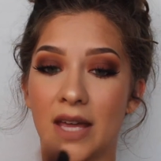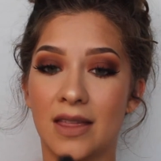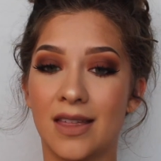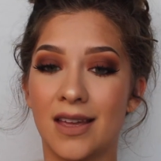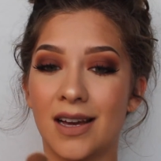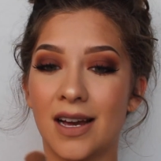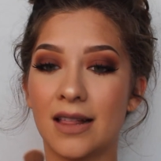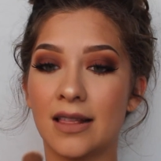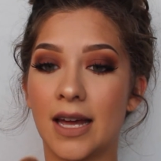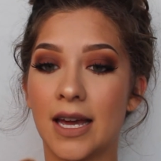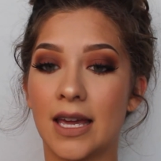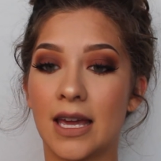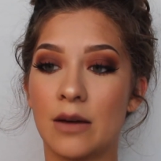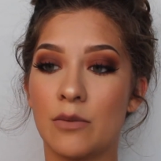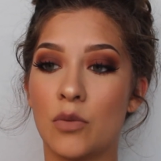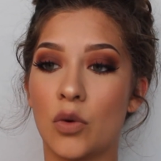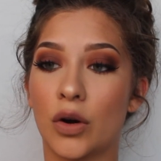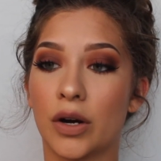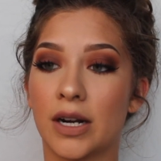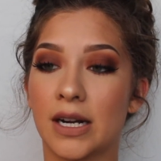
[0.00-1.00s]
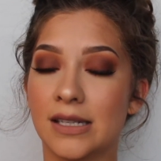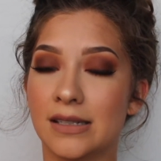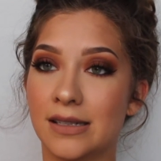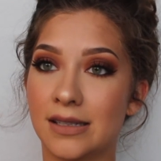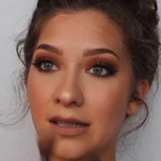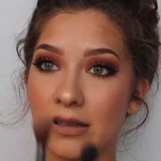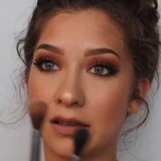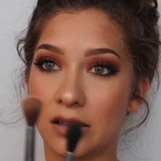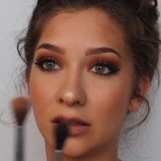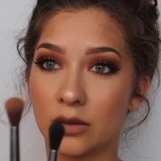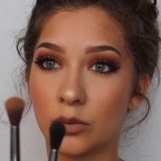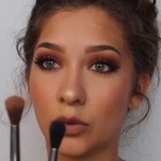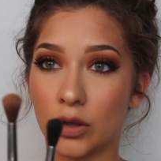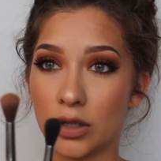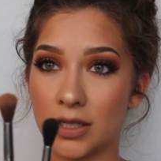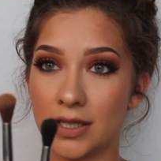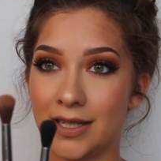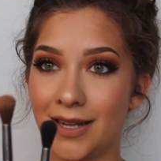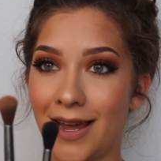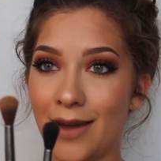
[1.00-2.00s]
I think I like it more because it's a little
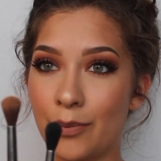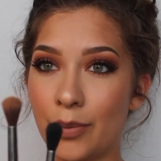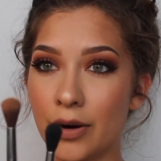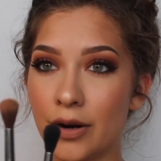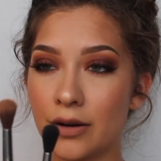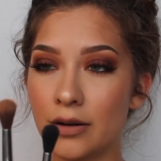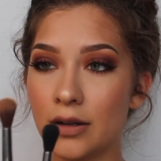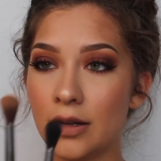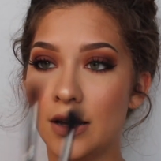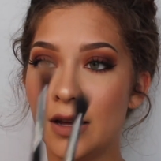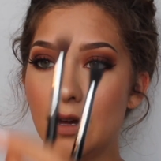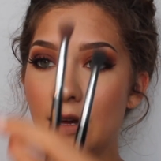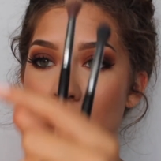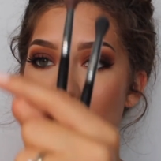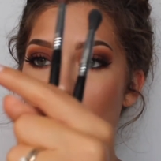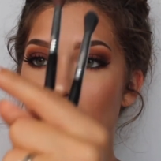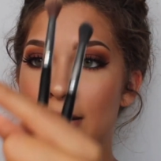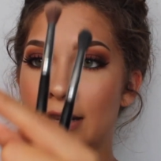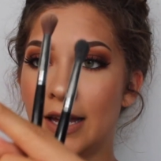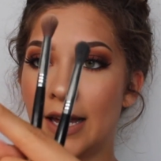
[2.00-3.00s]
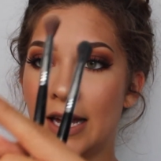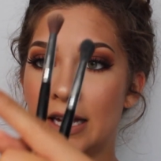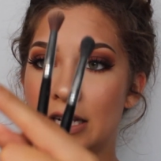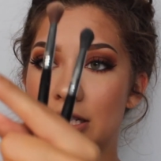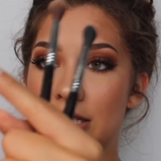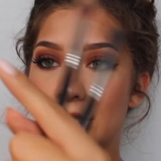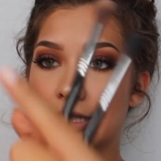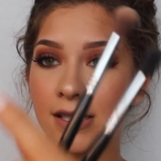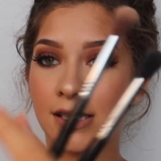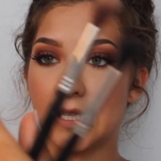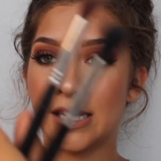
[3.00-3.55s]
more tapered on the edges.